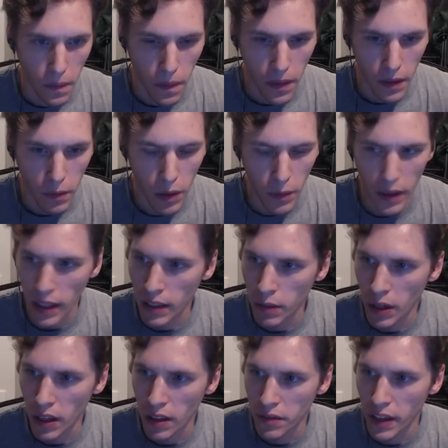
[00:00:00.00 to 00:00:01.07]
What about like what
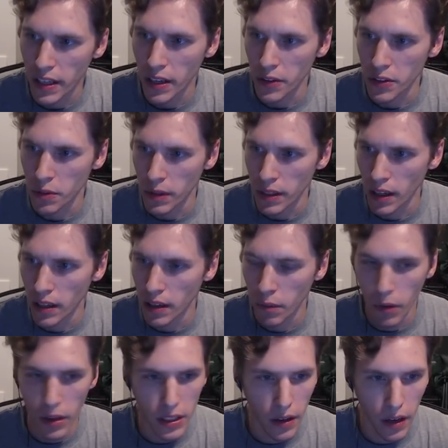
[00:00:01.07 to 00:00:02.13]
other videos do we get?
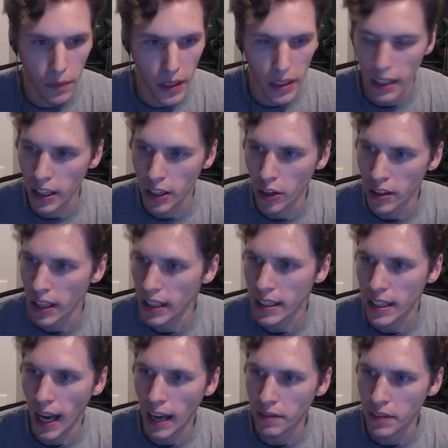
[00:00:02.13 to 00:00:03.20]
What, am I gonna get good like
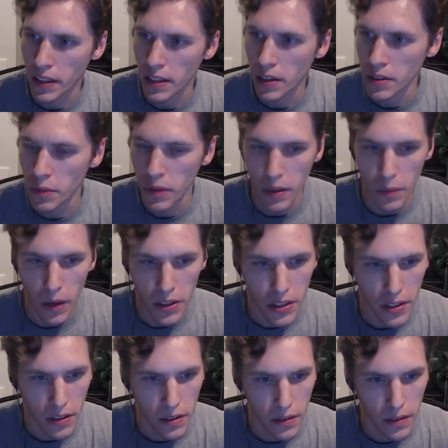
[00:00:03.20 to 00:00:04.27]
cat videos we can watch?
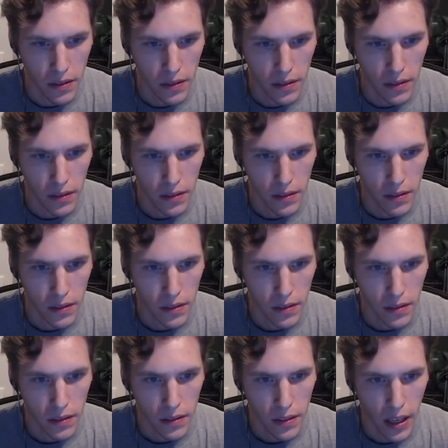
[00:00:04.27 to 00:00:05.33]

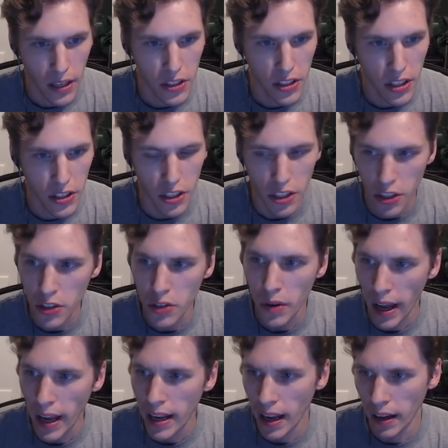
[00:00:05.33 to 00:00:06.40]
It actually says
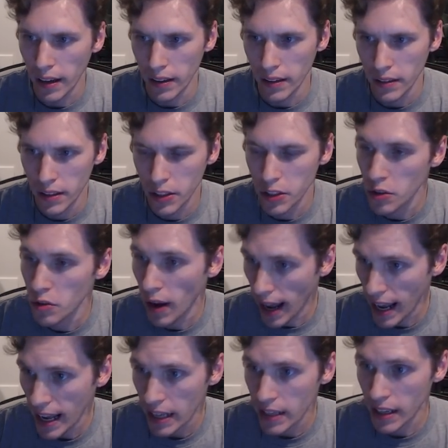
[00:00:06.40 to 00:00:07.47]
QAA, Q
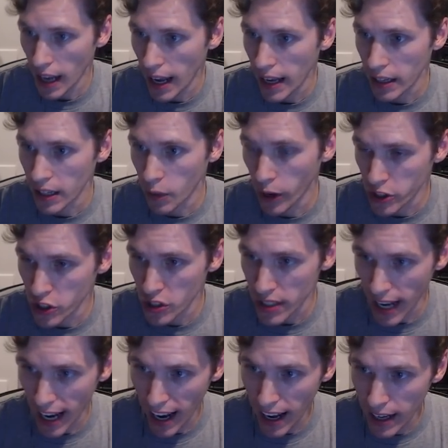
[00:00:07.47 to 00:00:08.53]
and A, questions
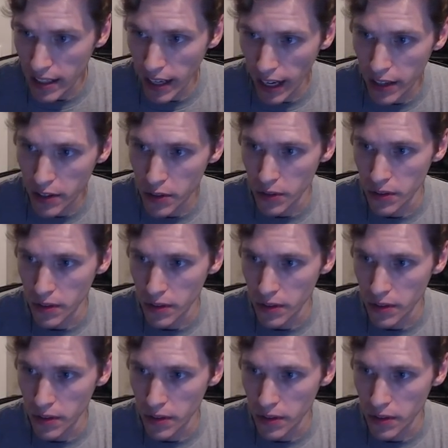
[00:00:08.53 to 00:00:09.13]
and answers.